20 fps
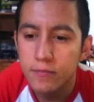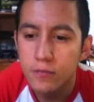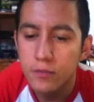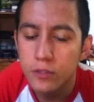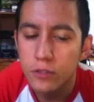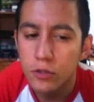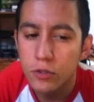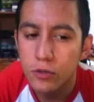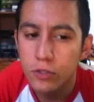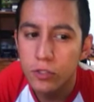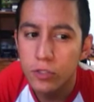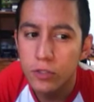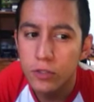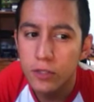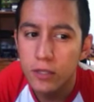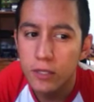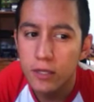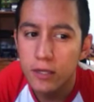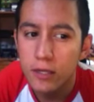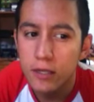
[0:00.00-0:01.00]

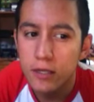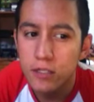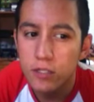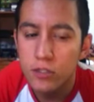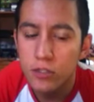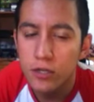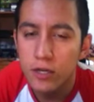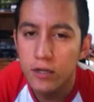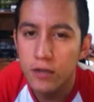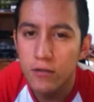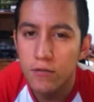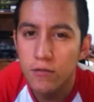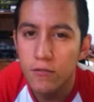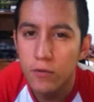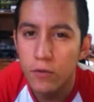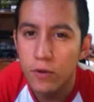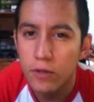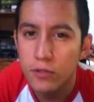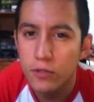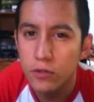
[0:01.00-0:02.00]
socially and just try to
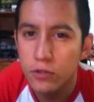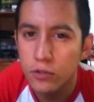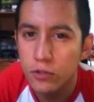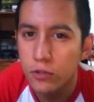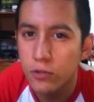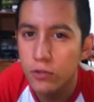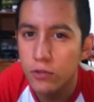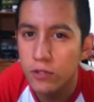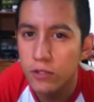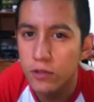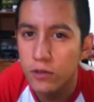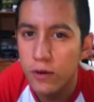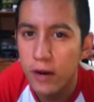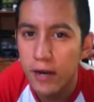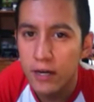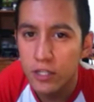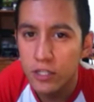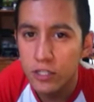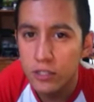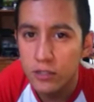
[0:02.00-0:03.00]
avoid social
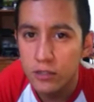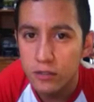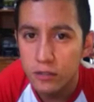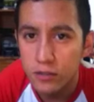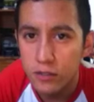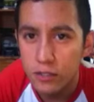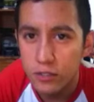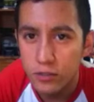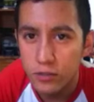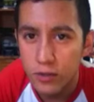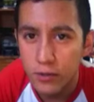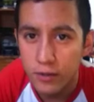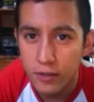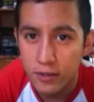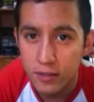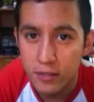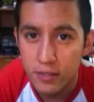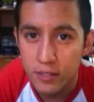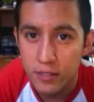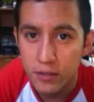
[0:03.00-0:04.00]
interaction, just so I
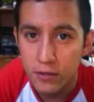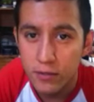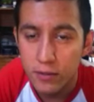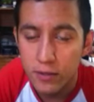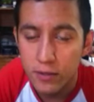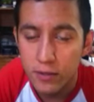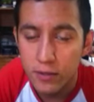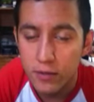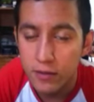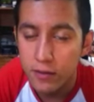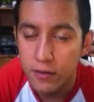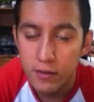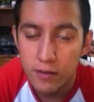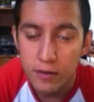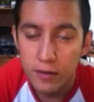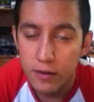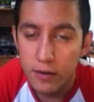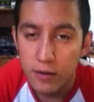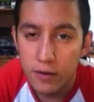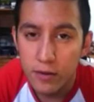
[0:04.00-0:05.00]
wouldn't have to deal
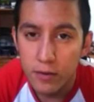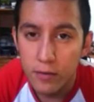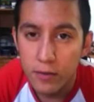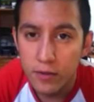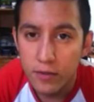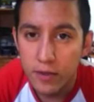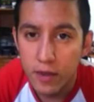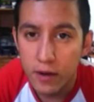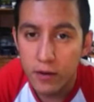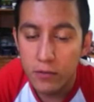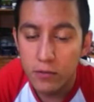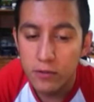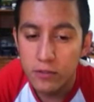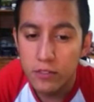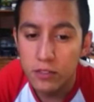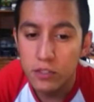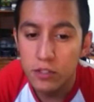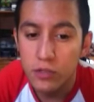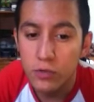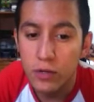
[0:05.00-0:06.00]
with that whole
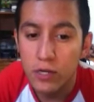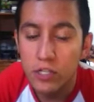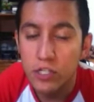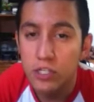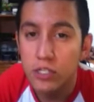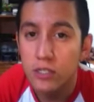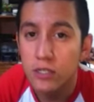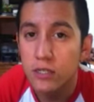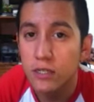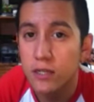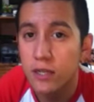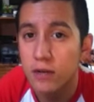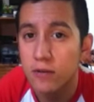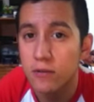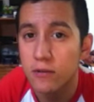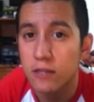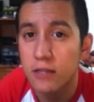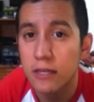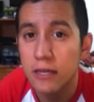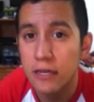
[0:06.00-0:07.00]
situation and get
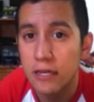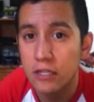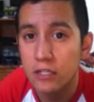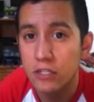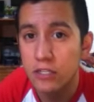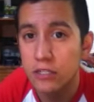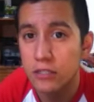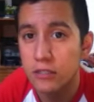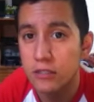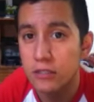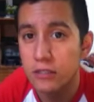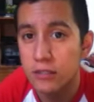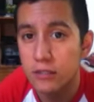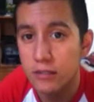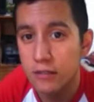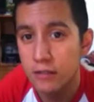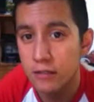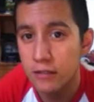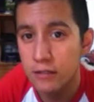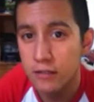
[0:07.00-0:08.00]
really anxious
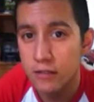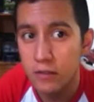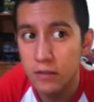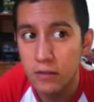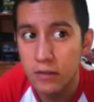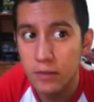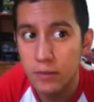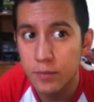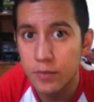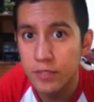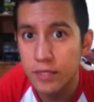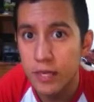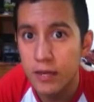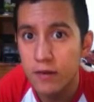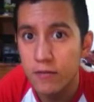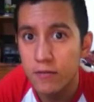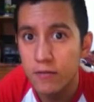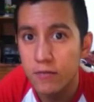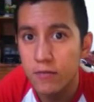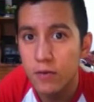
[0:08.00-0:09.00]
and
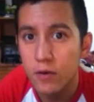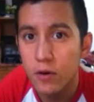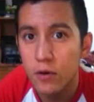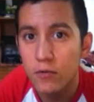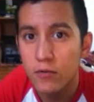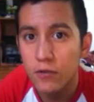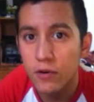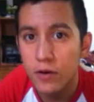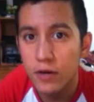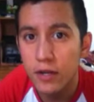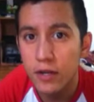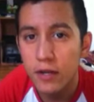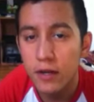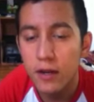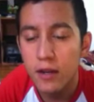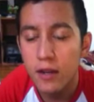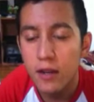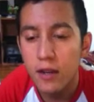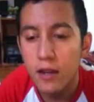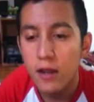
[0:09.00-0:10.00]
upset over it.
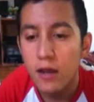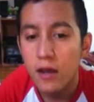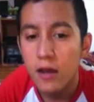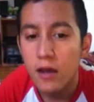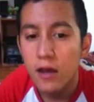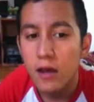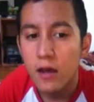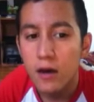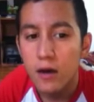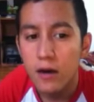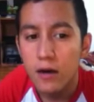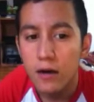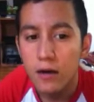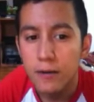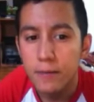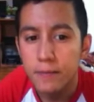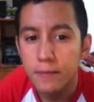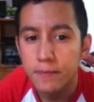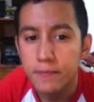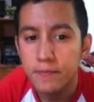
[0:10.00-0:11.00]

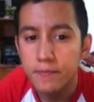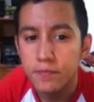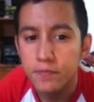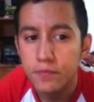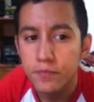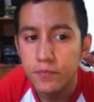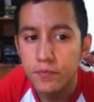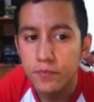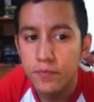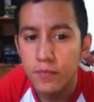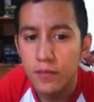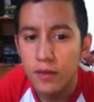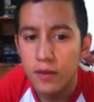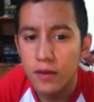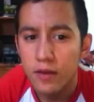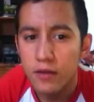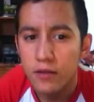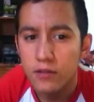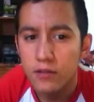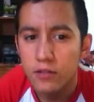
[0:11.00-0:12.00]

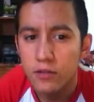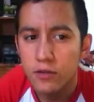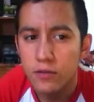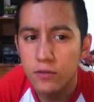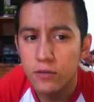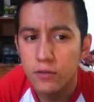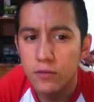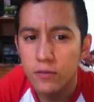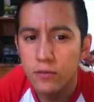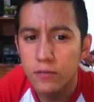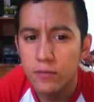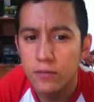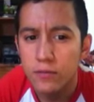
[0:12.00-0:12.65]
And so